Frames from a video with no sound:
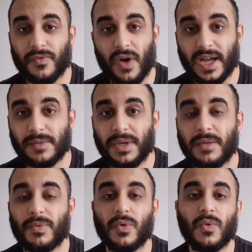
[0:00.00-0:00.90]
find
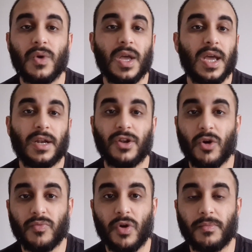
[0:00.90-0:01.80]
people,
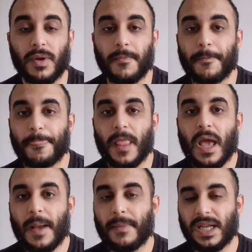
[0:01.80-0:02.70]
no problem.
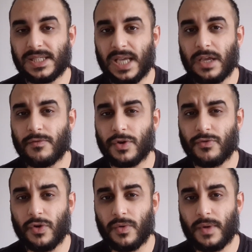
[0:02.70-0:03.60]
But let's say you
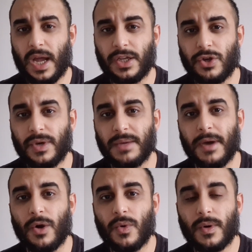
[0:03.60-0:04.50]
recruit and you
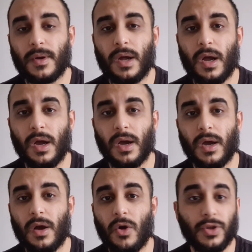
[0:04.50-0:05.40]
email
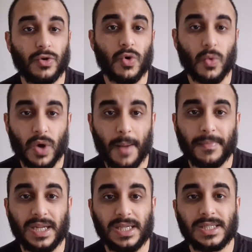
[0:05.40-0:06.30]
or you call
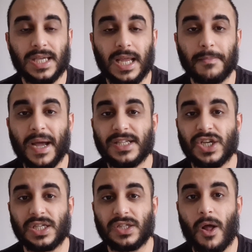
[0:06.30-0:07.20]
companies in
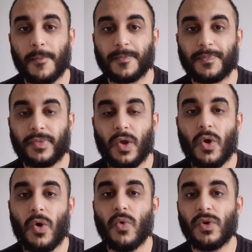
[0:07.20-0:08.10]
Manchester.
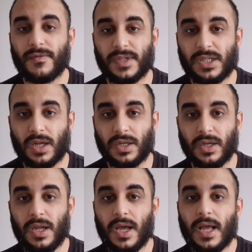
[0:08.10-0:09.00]
All of a sudden,